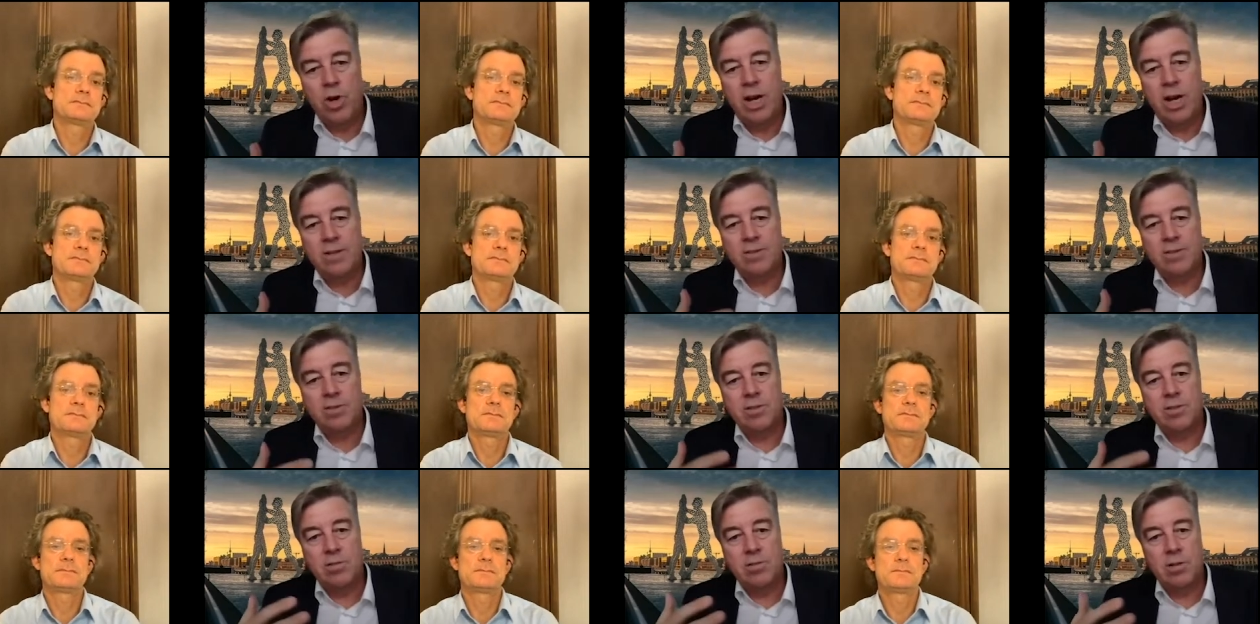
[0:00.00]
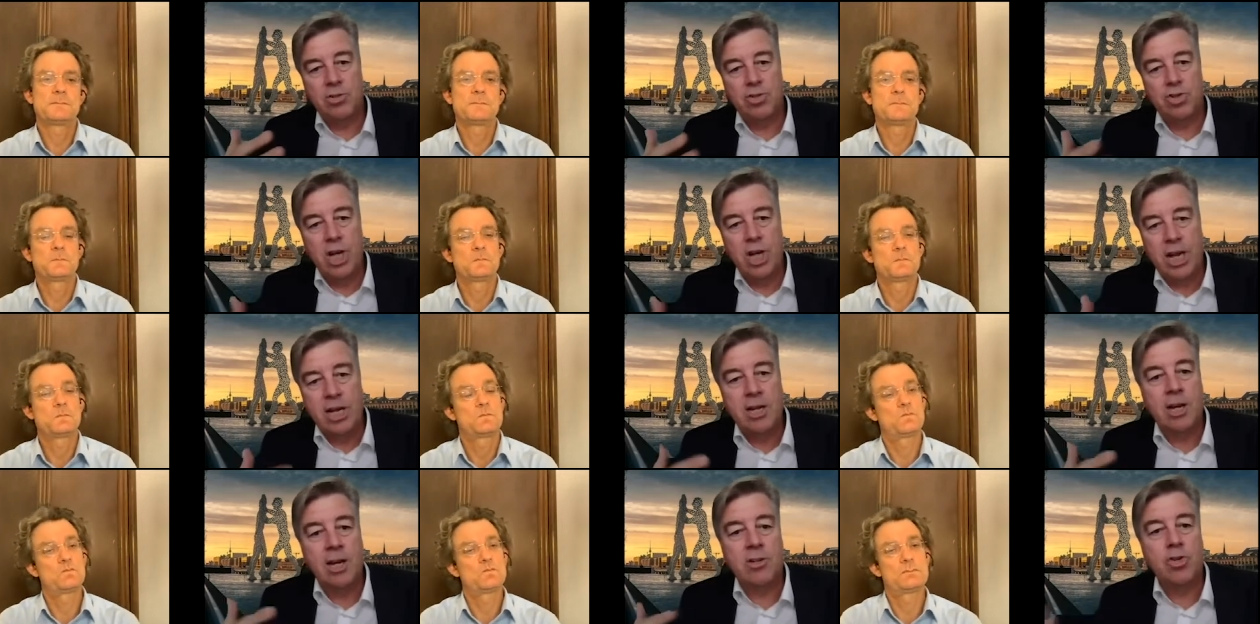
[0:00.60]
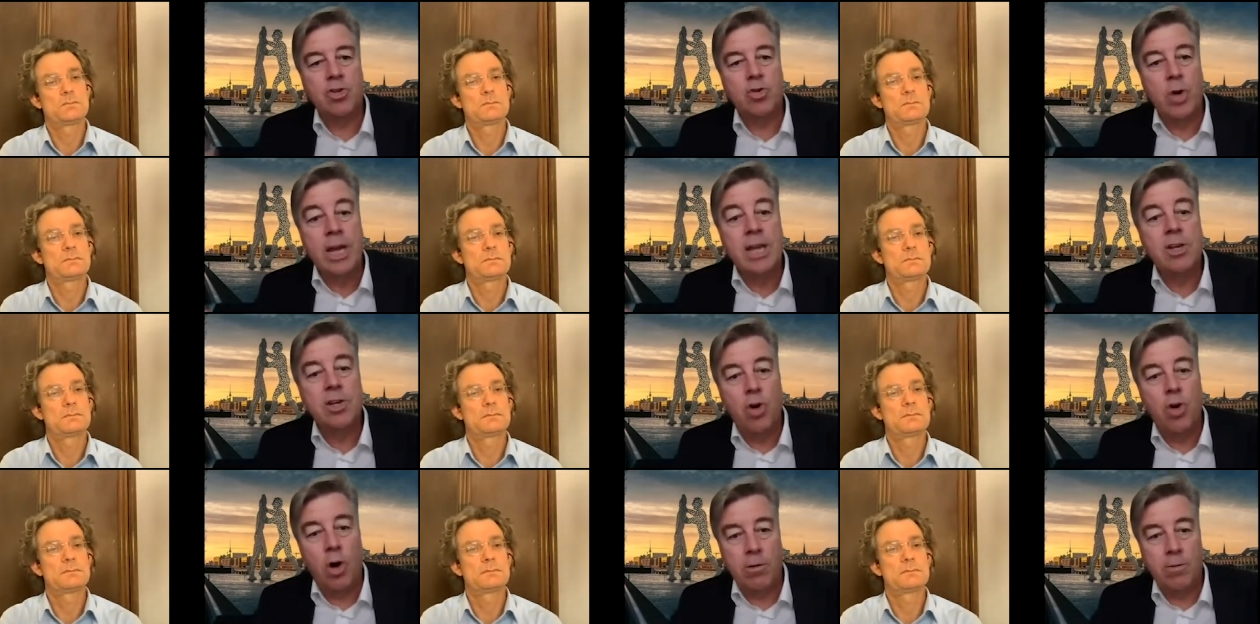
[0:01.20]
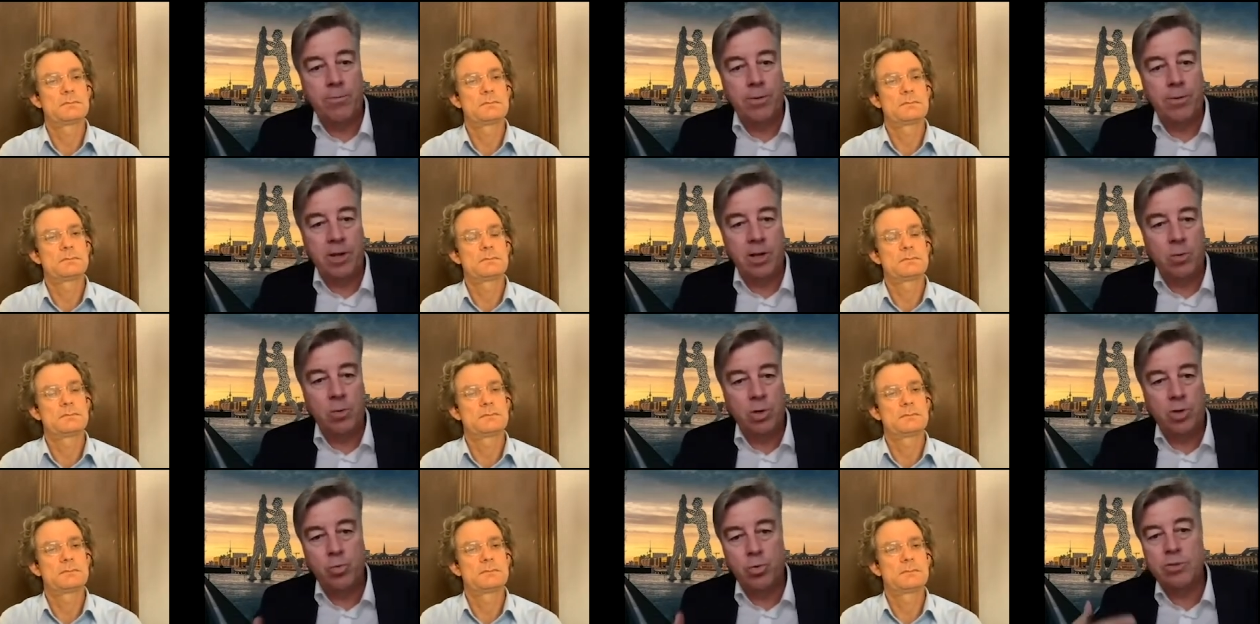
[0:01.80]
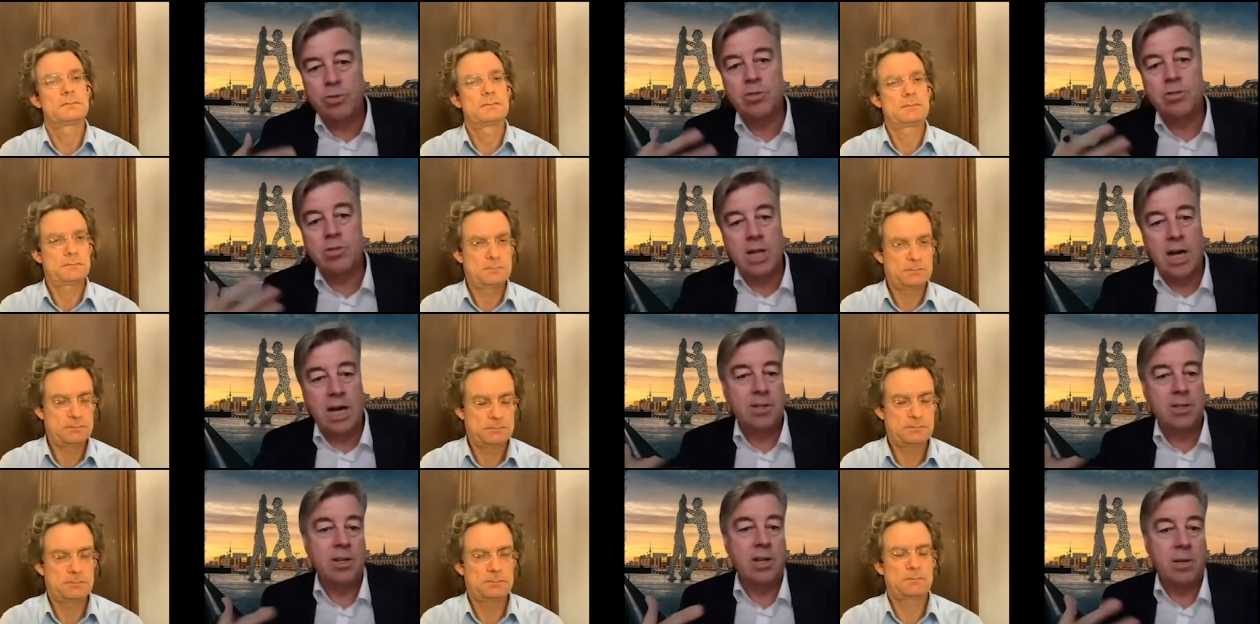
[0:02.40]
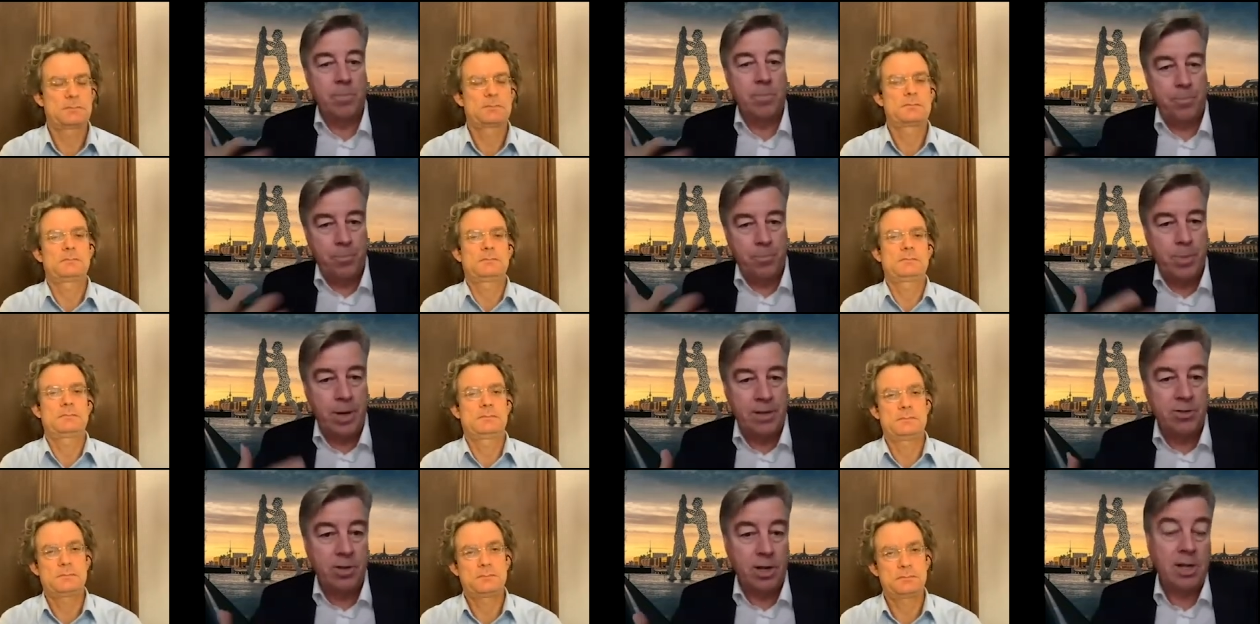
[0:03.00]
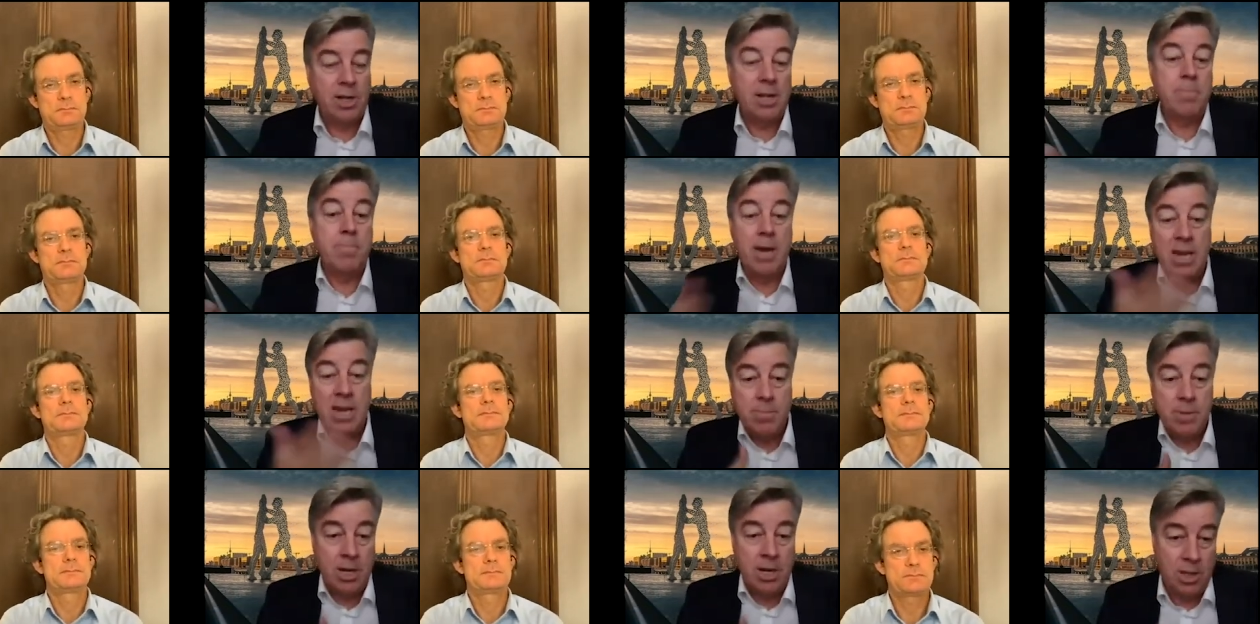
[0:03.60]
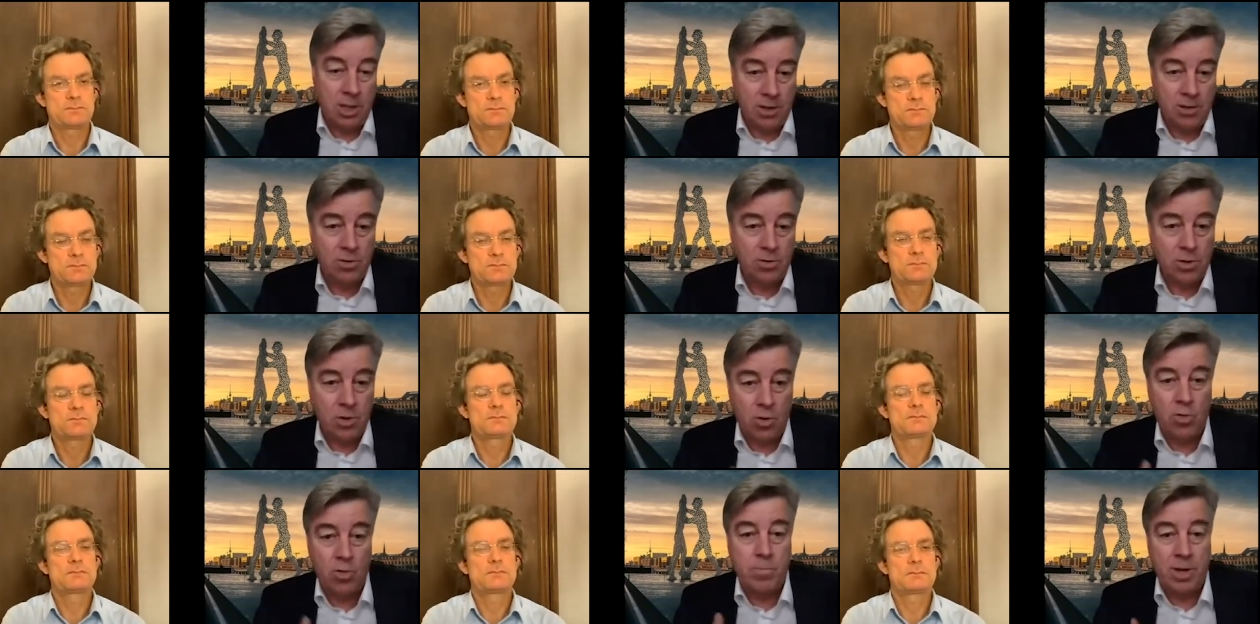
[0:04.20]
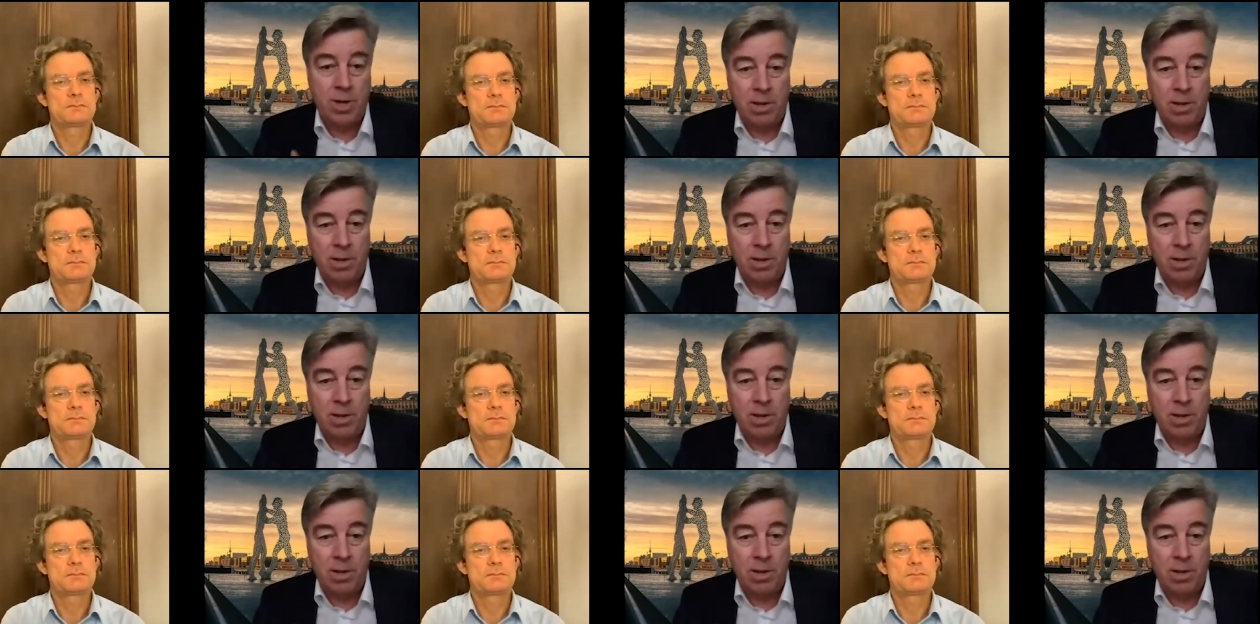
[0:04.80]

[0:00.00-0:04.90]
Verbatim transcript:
Speaker 1: us China trade conflict, which was starting basically many, many years ago.